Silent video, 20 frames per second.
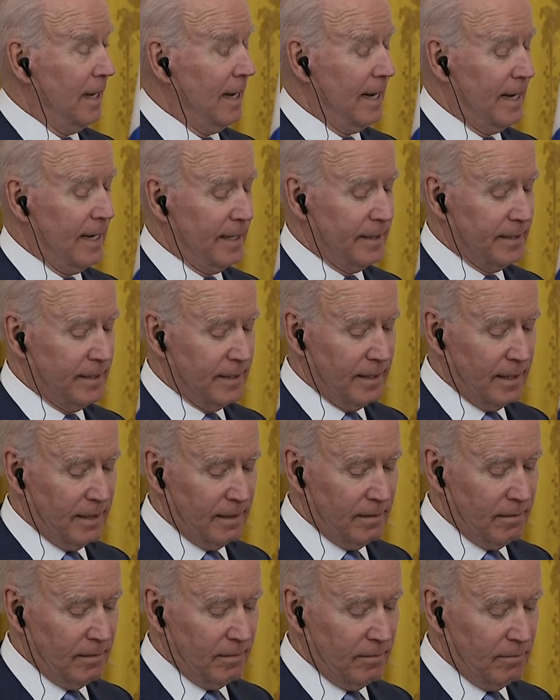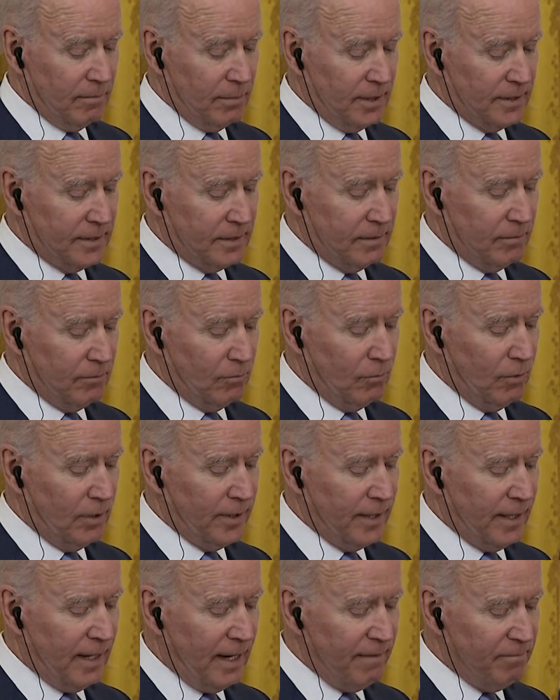And but
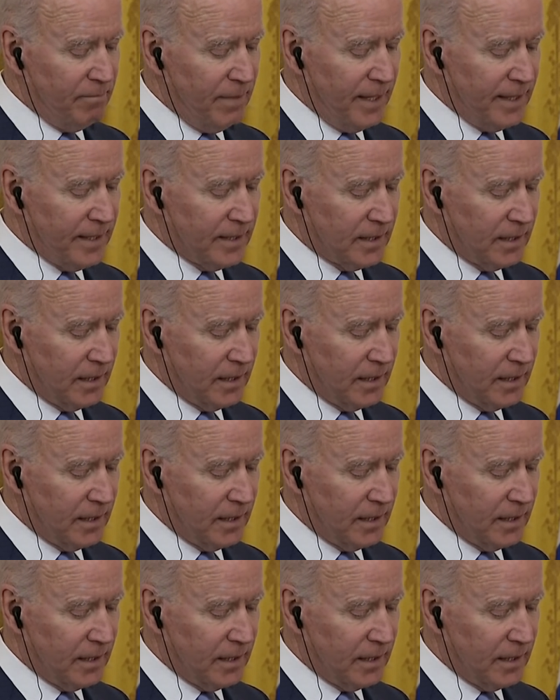what I've made